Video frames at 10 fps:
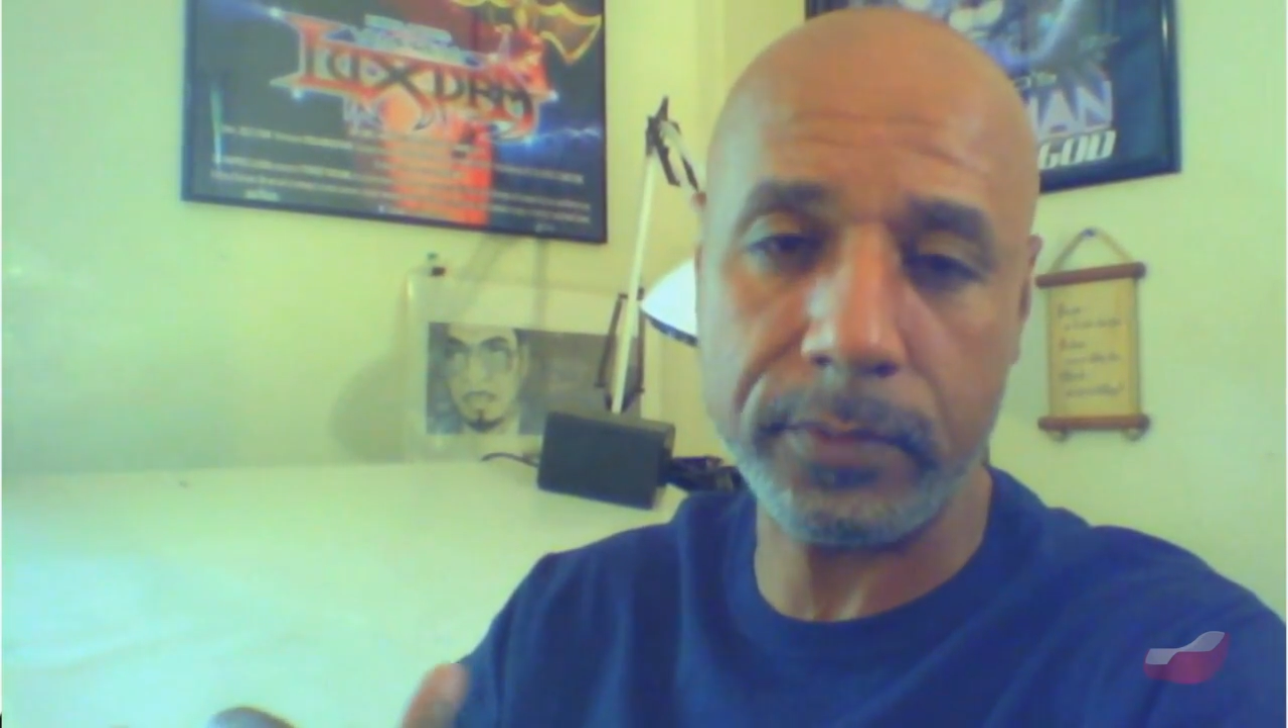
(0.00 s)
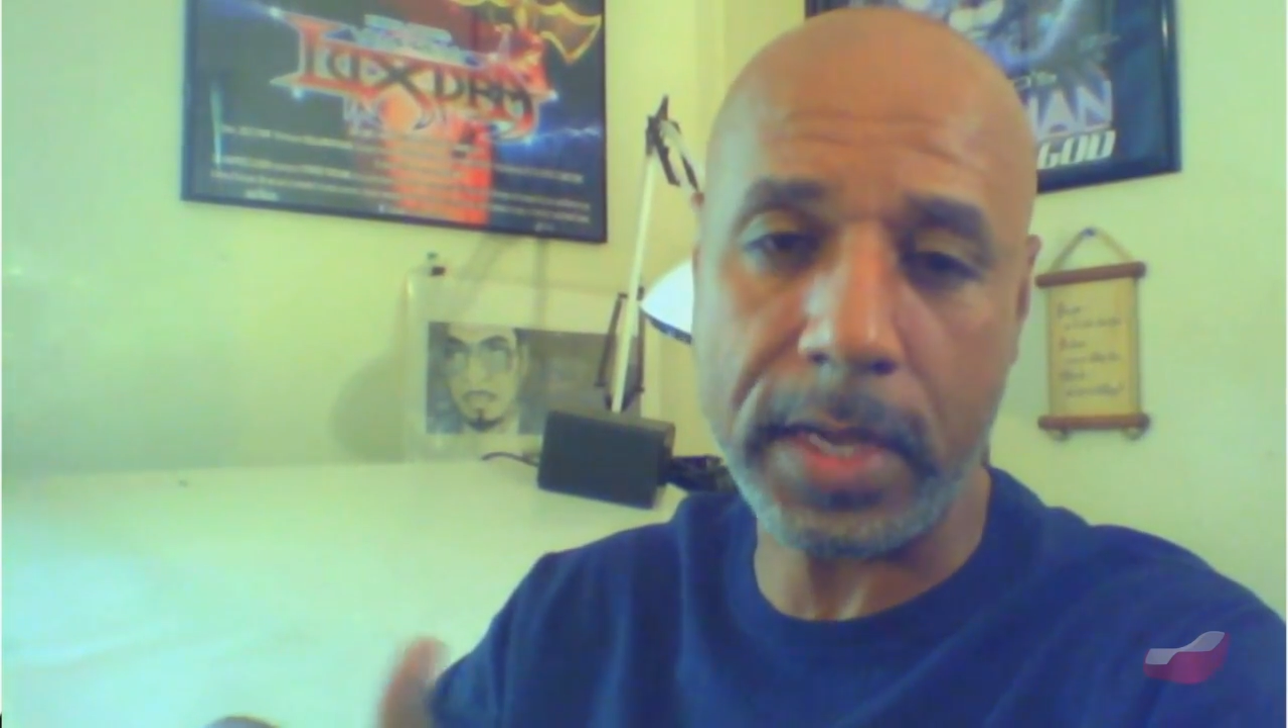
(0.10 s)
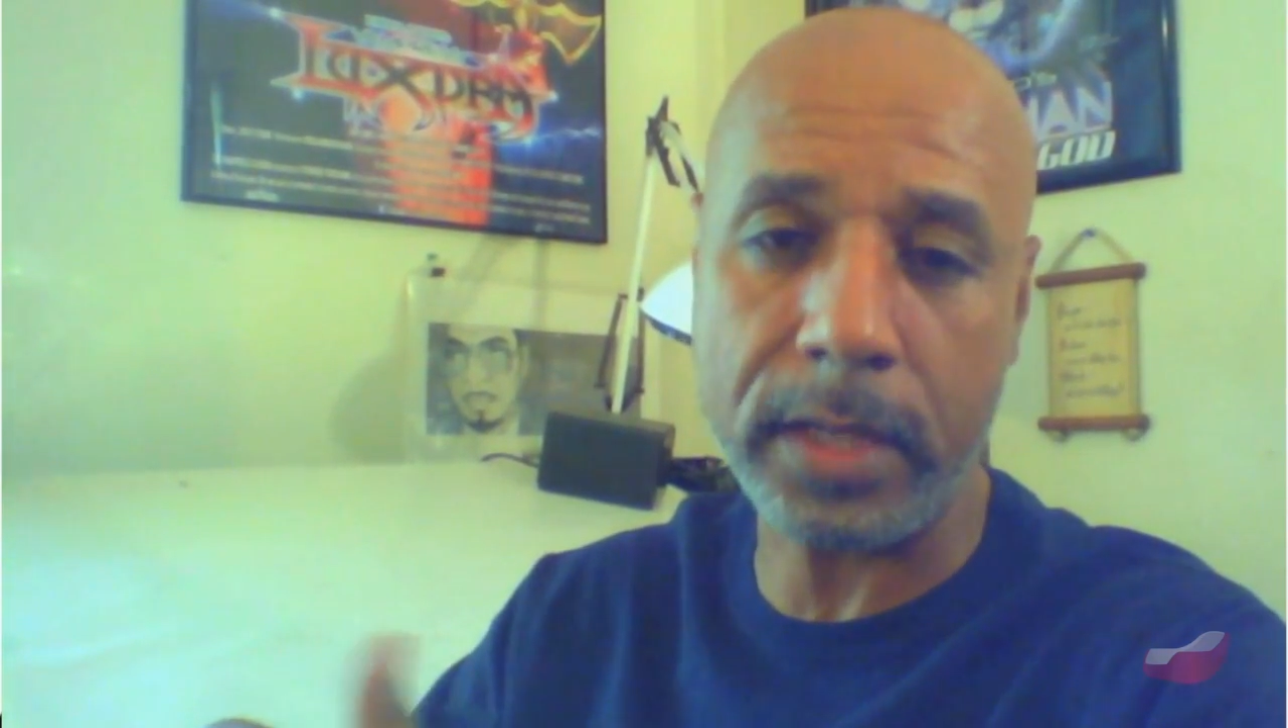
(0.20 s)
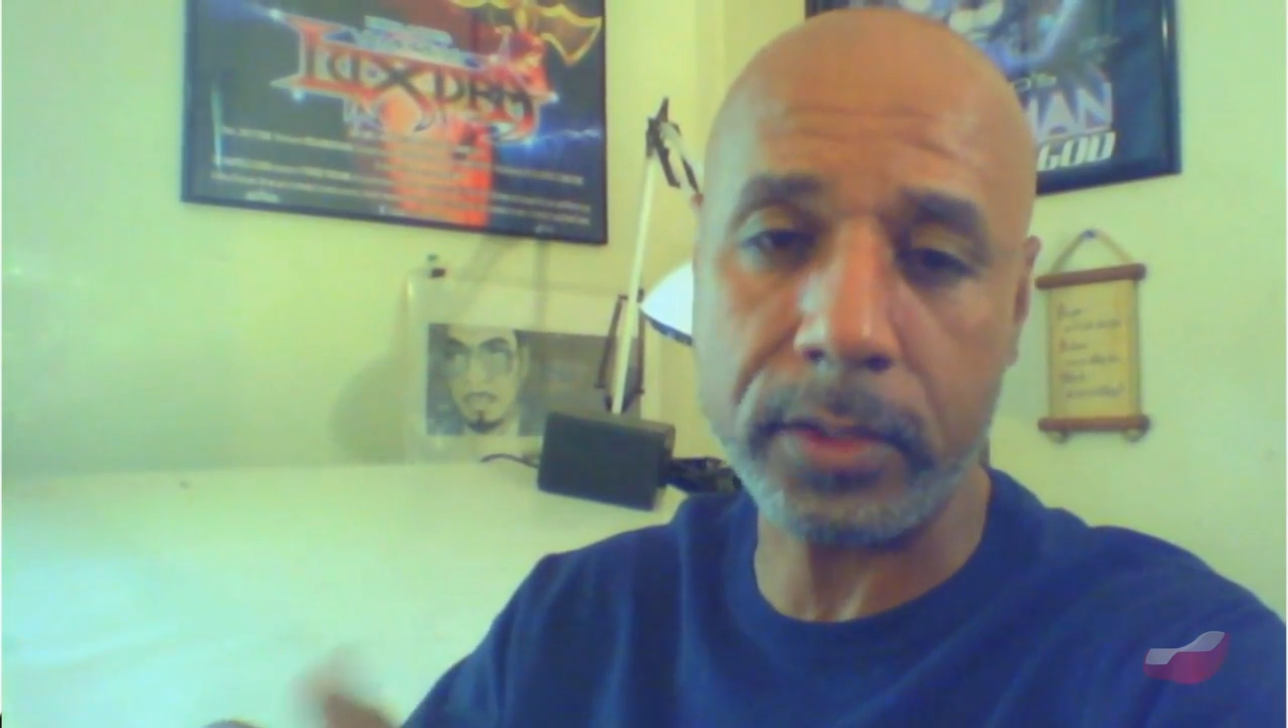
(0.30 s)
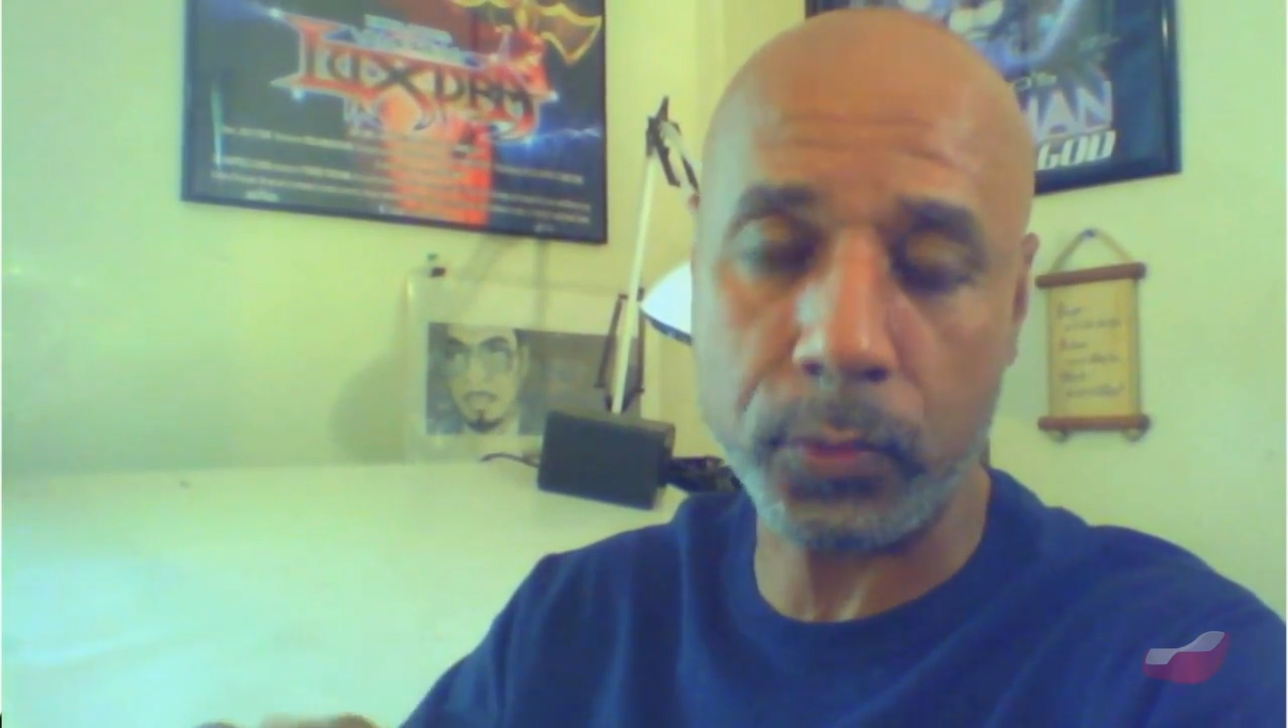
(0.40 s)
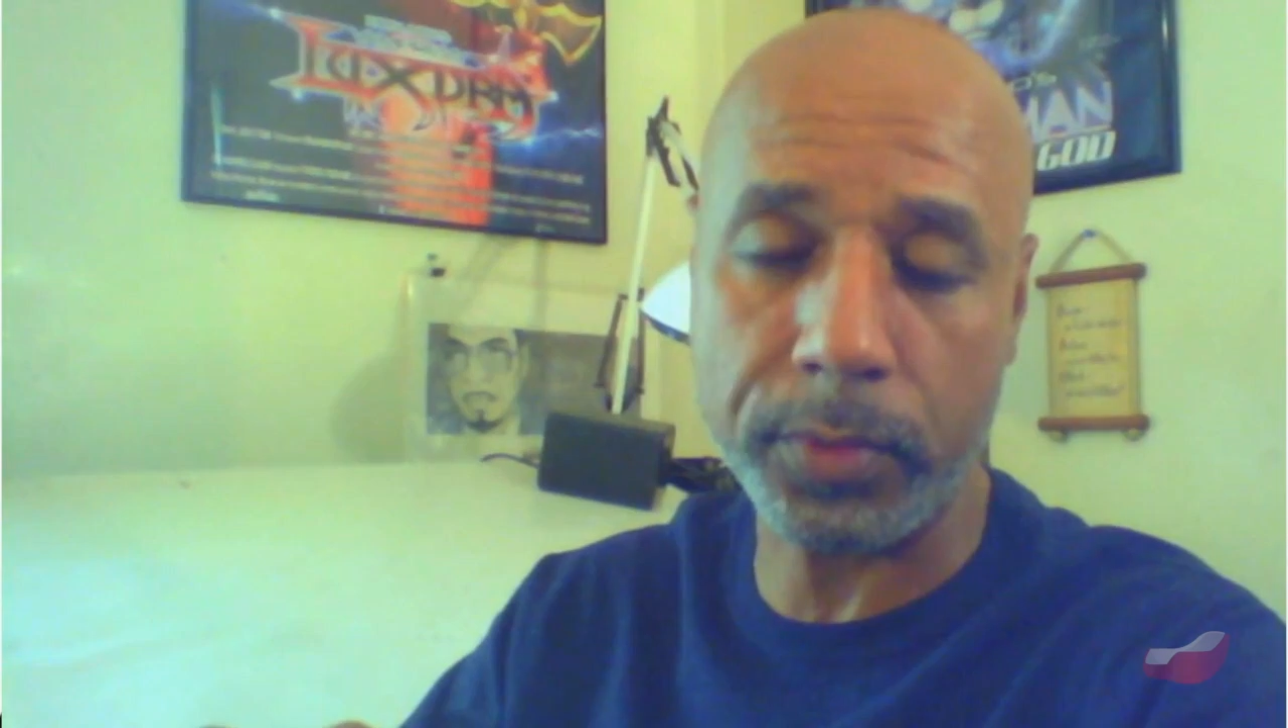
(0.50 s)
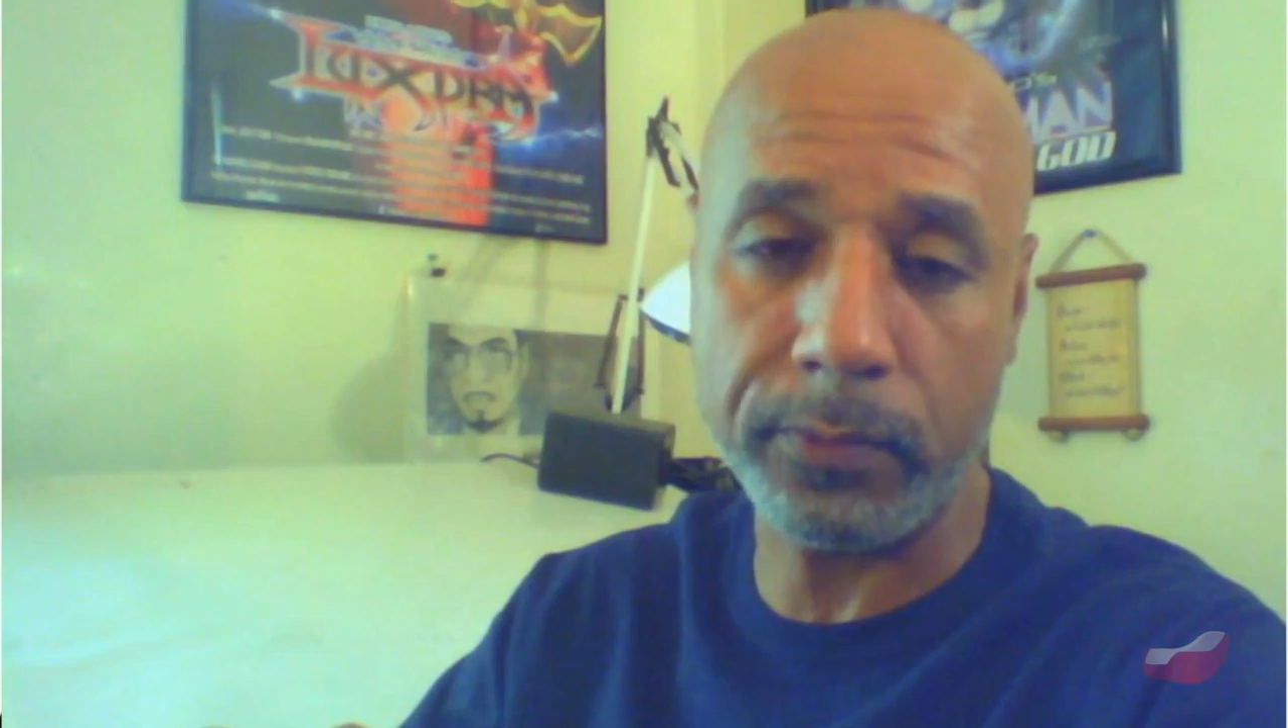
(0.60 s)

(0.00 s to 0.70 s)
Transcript: of dollars worth